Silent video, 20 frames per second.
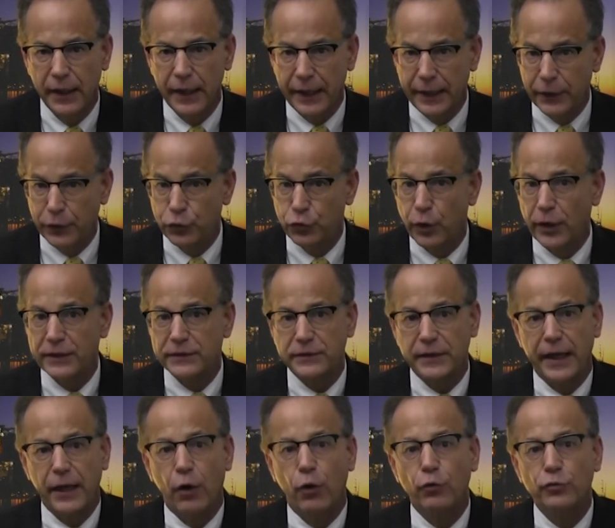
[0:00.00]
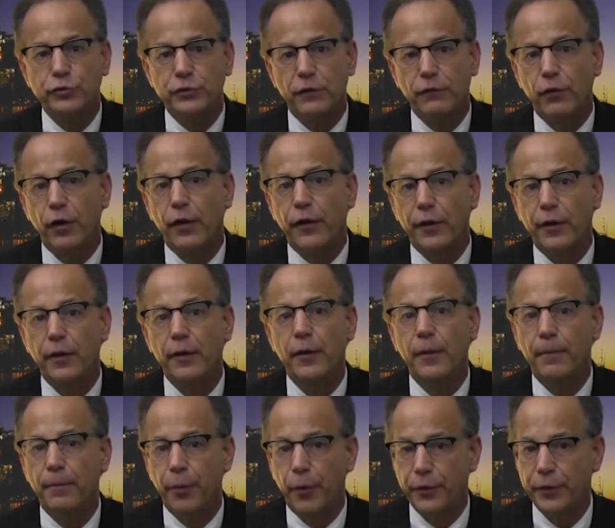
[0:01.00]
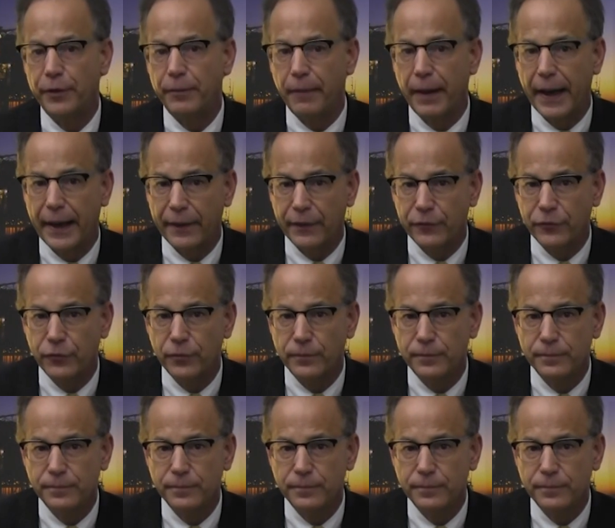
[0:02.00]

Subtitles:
and address a host of other pertinent matters.